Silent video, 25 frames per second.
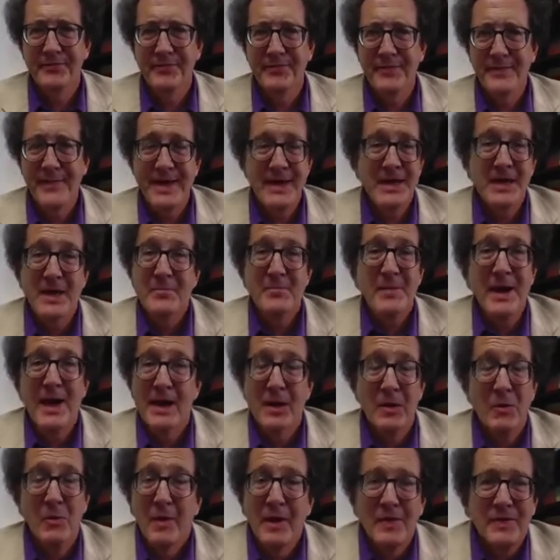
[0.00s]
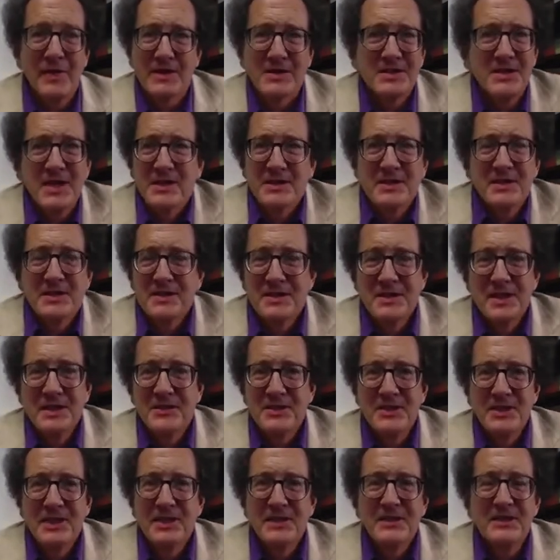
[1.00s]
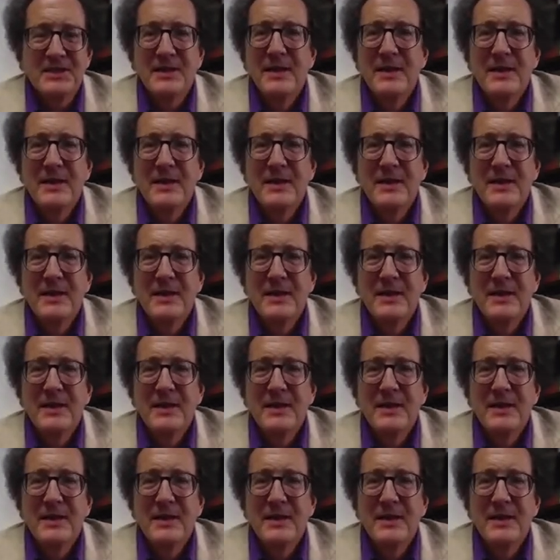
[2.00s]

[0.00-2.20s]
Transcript: And it doesn't matter what the such and such is.